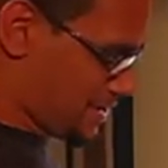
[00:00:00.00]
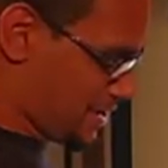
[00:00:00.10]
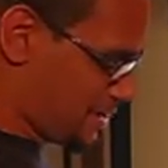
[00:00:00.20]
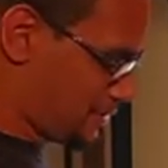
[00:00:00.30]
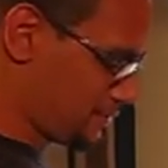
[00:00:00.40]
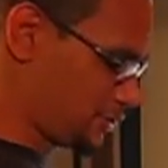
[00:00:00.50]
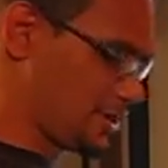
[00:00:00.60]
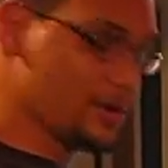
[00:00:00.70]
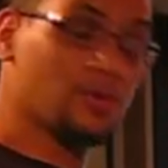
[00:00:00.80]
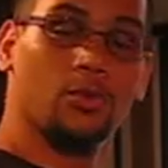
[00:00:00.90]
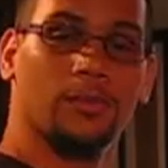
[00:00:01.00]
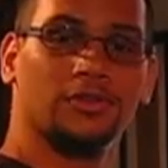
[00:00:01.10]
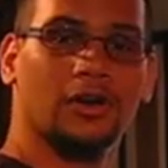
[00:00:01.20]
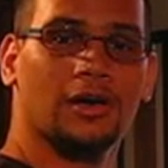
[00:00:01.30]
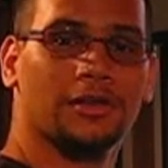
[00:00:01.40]
Now, today we'll be
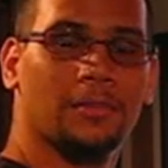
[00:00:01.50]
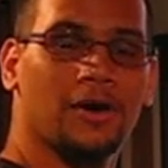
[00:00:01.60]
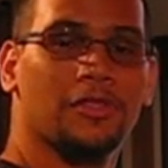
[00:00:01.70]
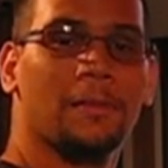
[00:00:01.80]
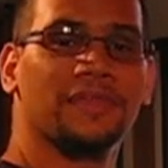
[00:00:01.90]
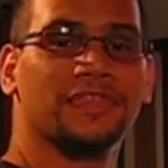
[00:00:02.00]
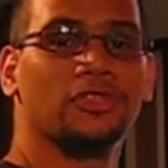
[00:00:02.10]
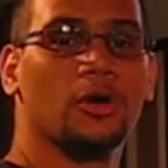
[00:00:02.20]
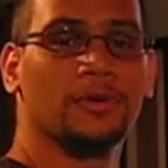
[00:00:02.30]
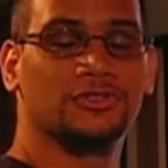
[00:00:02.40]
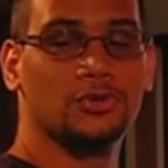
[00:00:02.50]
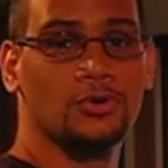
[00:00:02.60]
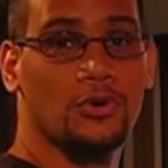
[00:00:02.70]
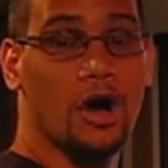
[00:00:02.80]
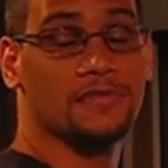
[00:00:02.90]
talking about the method number
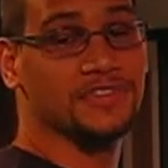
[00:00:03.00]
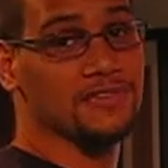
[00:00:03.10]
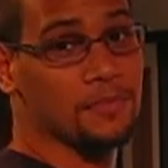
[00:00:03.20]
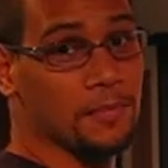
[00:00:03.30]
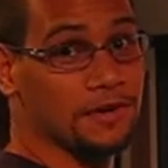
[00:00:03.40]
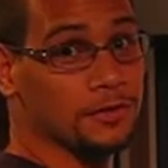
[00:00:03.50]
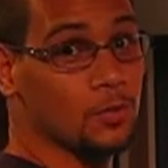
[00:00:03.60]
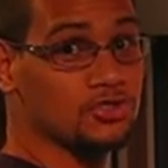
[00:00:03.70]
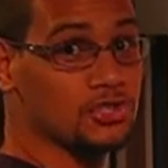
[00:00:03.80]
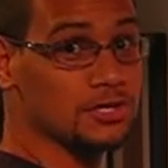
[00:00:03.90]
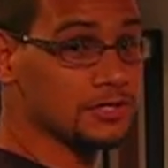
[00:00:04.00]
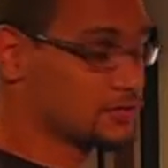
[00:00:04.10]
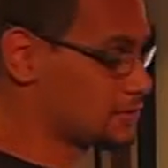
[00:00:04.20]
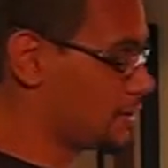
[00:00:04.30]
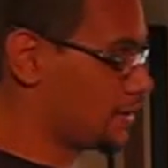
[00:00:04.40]
2 of saving money, which is
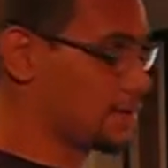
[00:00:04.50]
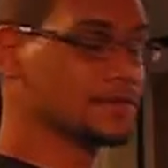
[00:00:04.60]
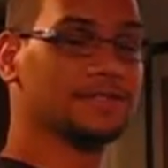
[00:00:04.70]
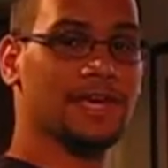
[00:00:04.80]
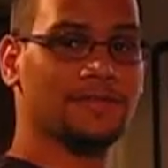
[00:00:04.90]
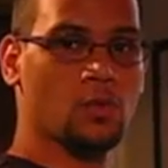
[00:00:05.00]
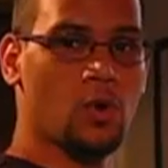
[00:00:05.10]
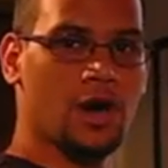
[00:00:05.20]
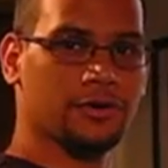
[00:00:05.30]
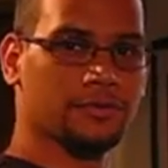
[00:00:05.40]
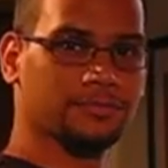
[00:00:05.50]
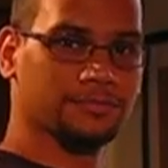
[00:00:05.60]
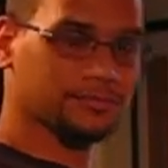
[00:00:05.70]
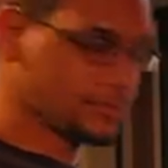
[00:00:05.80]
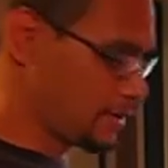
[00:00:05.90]
saving water.
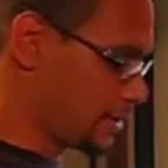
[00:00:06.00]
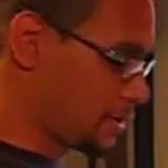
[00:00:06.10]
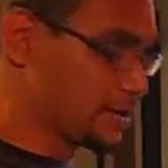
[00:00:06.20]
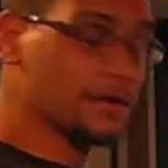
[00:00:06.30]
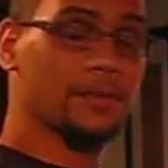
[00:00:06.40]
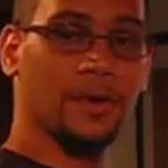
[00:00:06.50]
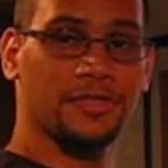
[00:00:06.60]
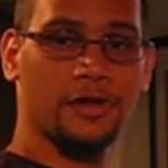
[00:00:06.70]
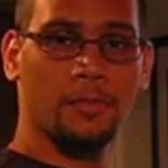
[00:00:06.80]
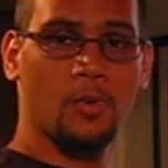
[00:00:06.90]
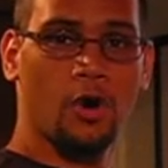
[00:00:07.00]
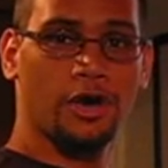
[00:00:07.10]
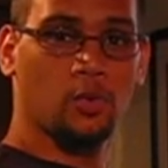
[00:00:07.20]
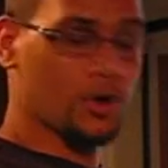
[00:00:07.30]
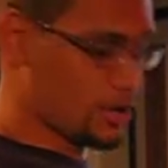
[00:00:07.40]
Method number
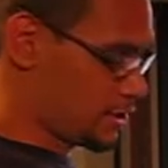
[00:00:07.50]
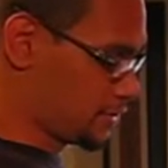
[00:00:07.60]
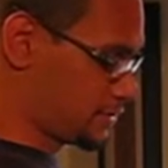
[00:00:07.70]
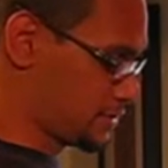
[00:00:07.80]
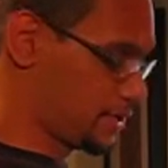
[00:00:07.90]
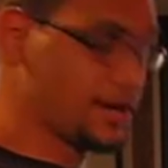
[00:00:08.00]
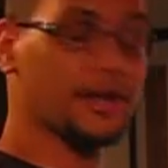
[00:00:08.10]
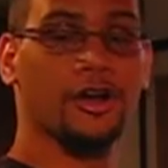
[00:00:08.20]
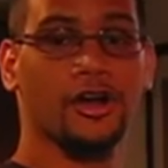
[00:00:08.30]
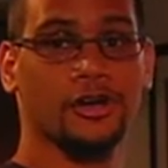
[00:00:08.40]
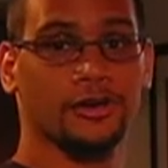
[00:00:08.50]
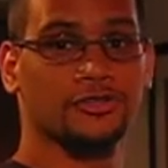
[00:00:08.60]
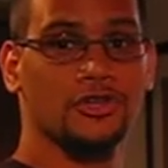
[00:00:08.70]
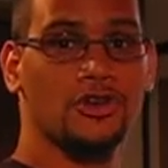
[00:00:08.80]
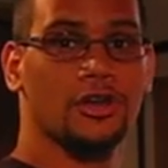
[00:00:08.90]
1 was getting a haircut.
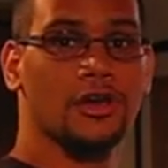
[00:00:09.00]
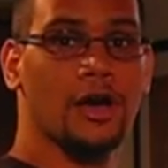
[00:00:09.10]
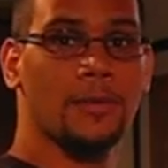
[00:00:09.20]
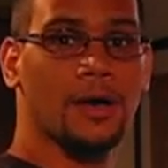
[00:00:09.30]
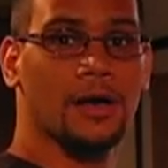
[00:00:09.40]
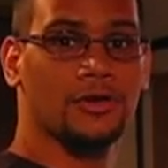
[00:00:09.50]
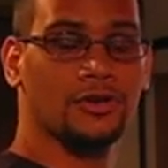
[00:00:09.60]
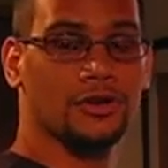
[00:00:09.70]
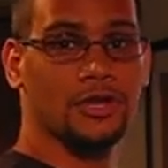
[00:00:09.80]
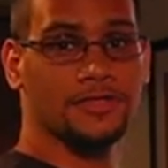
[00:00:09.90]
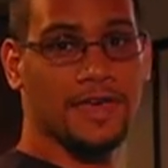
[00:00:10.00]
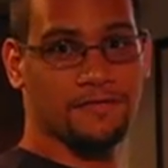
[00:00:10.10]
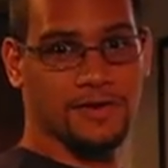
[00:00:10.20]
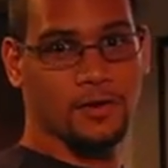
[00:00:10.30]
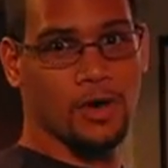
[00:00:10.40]
So you can look that
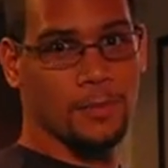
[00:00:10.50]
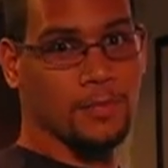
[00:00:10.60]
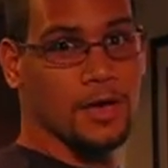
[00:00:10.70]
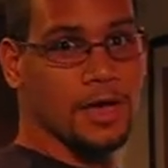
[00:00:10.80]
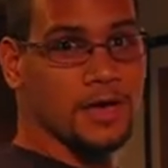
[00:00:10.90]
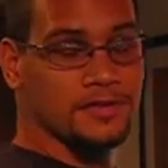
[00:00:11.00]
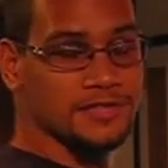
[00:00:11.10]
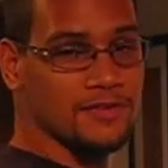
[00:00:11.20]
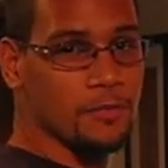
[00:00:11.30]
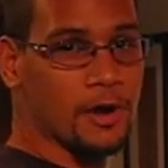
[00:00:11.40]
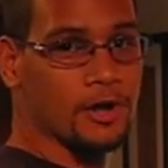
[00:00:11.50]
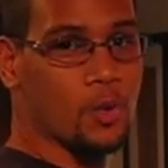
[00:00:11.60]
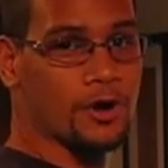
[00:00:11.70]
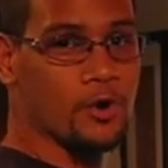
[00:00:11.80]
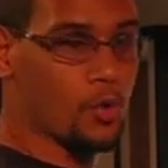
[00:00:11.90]
video up,
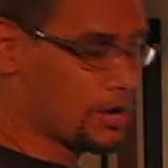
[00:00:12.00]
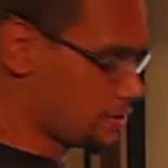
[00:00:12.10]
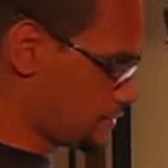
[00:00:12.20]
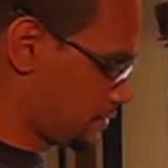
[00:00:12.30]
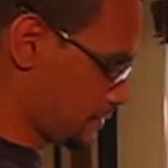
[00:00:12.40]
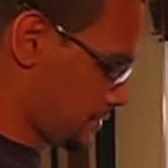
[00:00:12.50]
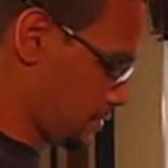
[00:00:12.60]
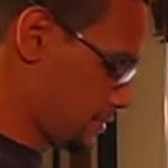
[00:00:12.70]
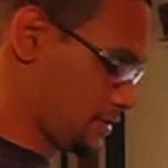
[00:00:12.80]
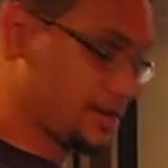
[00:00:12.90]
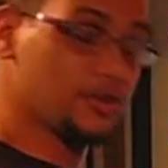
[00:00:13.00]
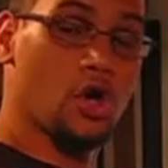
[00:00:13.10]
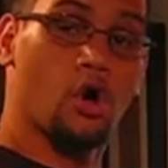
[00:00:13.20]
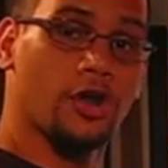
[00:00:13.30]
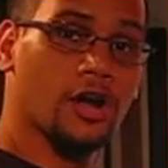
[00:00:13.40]
SaveMoney101, get your
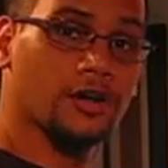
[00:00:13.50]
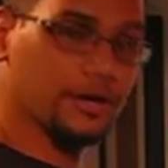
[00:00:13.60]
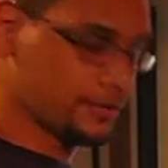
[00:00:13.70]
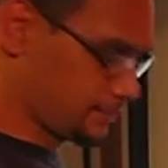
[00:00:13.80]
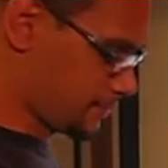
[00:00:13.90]
own haircut.